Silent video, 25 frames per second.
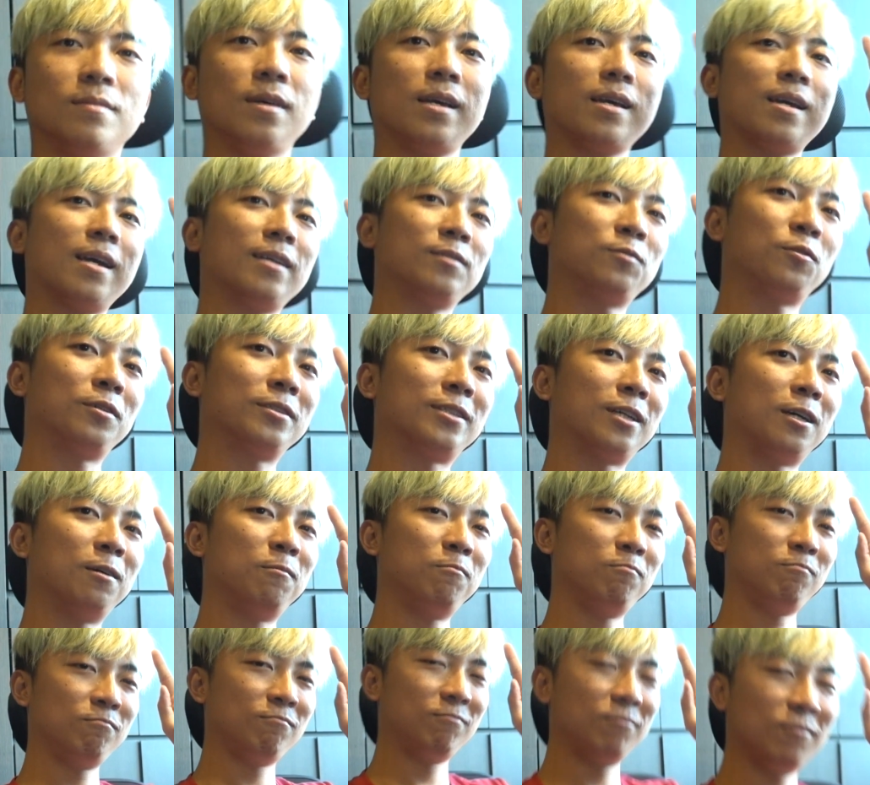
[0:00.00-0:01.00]
guys, what's up?
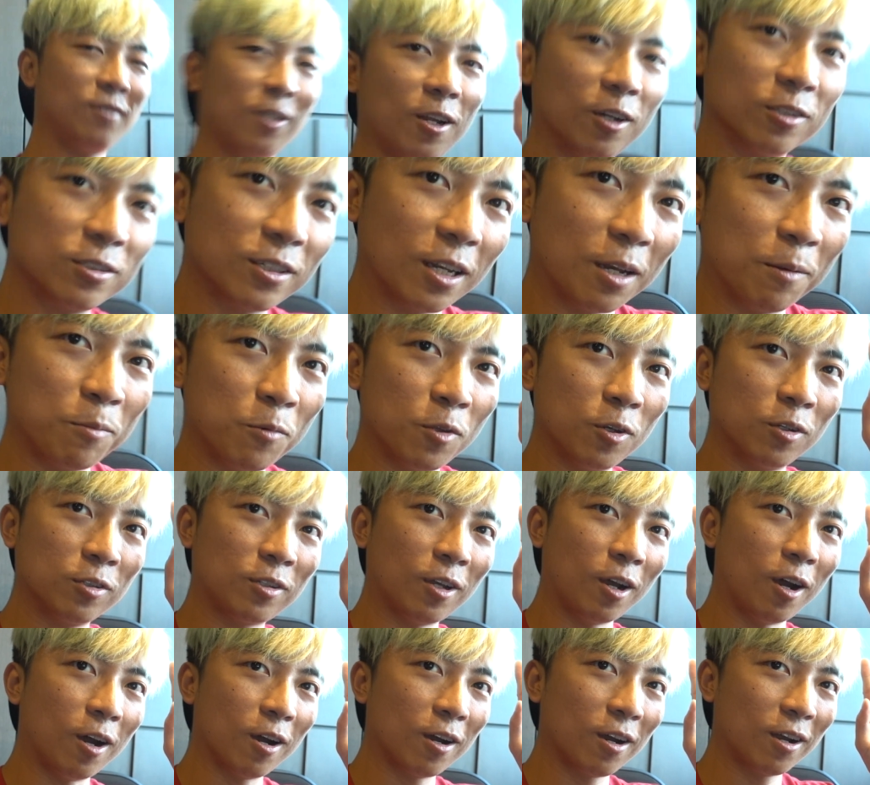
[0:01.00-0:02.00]
Long time no
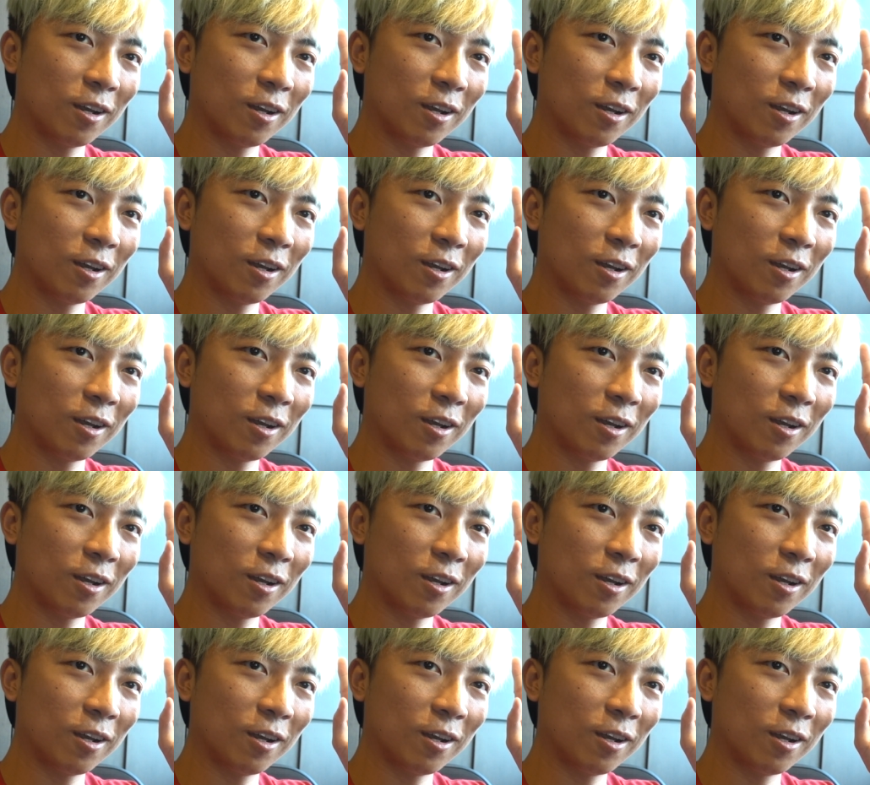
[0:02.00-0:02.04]
talk.